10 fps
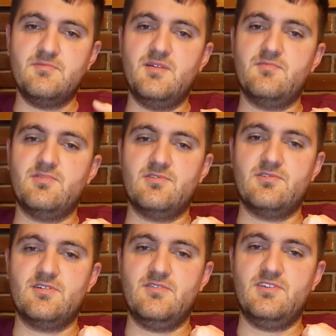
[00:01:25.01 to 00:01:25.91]

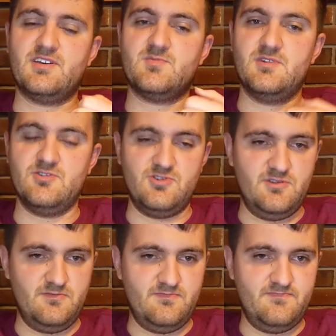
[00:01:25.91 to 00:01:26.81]
member of the
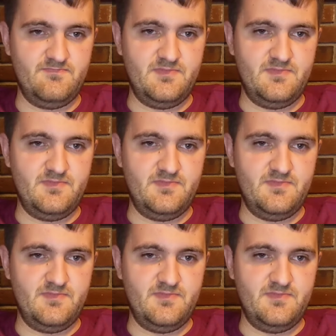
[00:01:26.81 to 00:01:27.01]
expedition.